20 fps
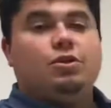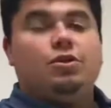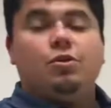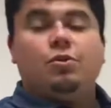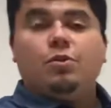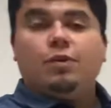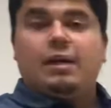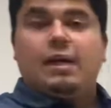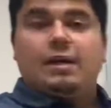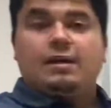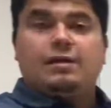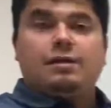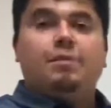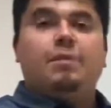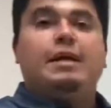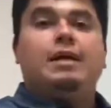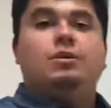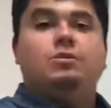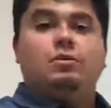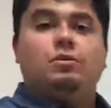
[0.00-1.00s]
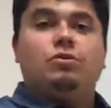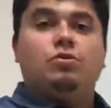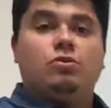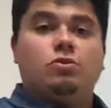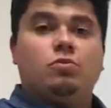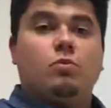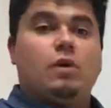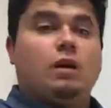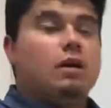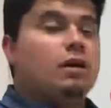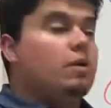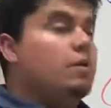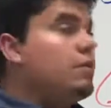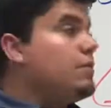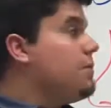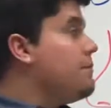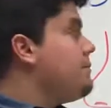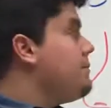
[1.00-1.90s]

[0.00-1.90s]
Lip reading: you would ask the patient to swallow.